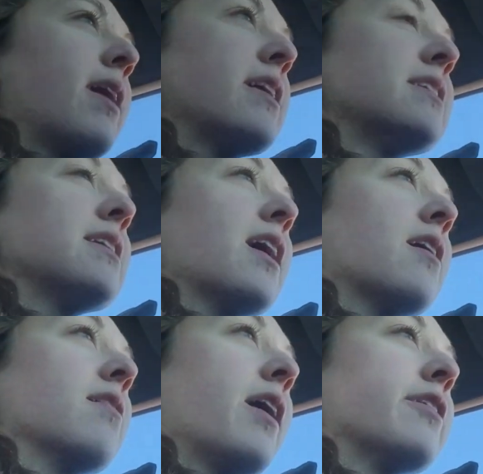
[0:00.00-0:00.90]
I did
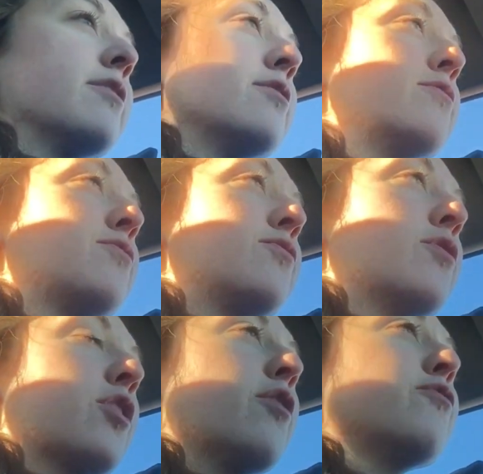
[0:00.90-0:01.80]
get
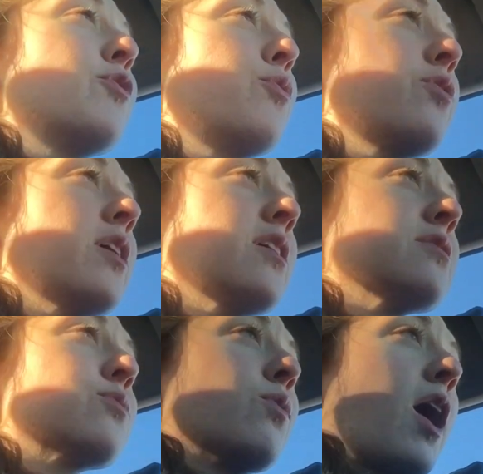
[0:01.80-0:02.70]
a few
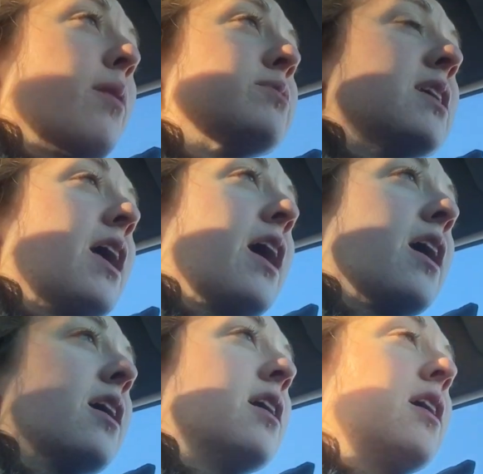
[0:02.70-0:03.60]
things wrapped
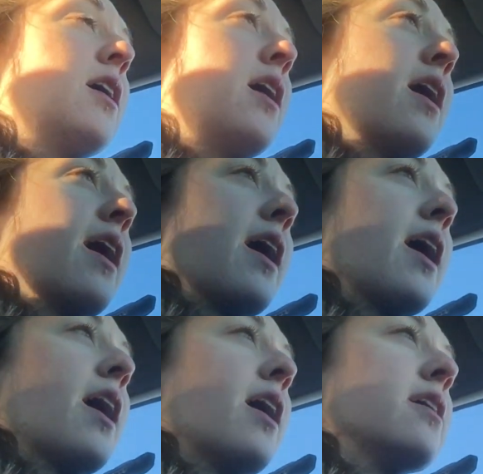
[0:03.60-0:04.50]
today,
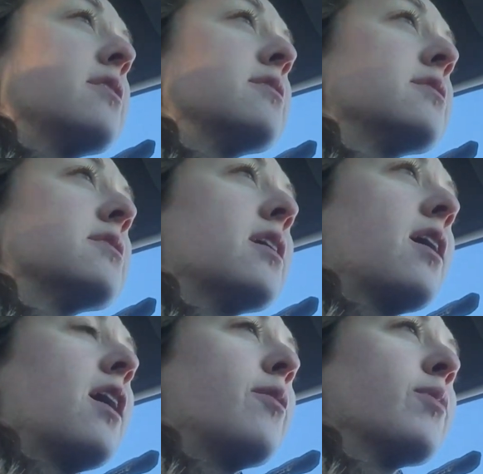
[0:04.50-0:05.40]
and
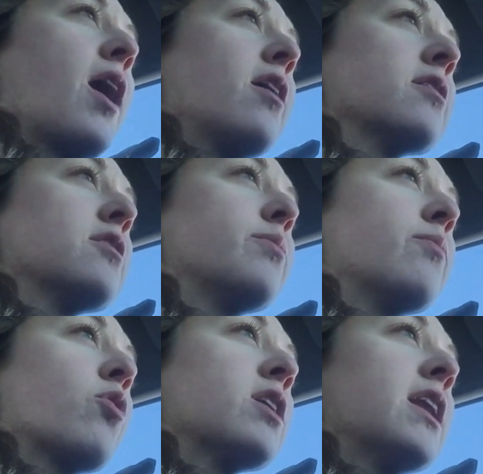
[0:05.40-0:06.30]
got a little
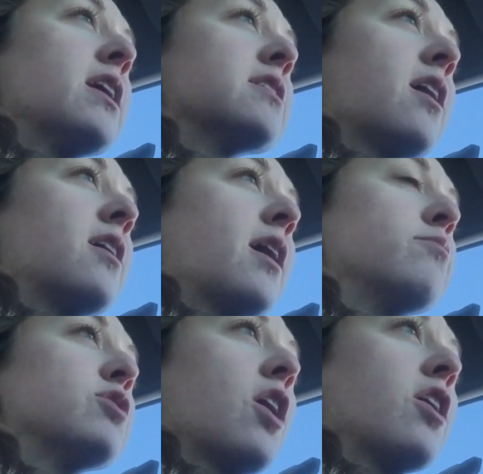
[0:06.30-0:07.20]
bit more knitting done.
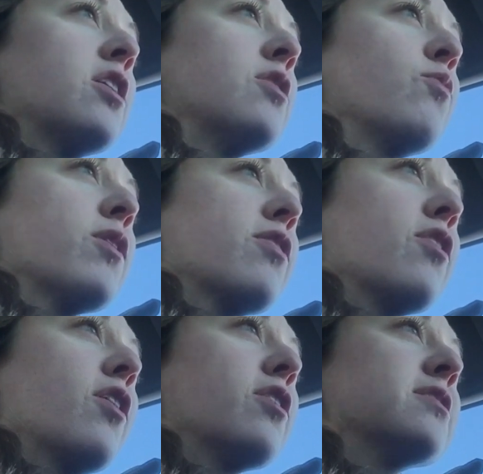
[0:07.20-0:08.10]
I'm done with
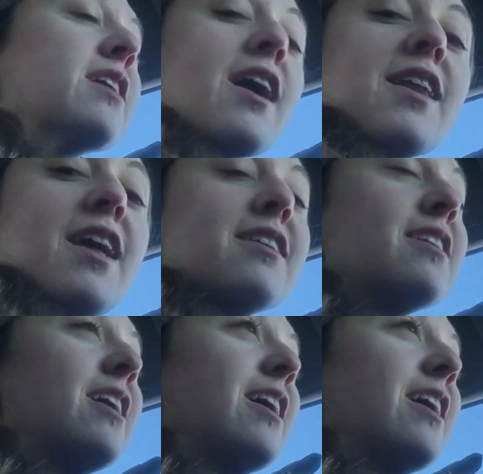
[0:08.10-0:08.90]
the stockinette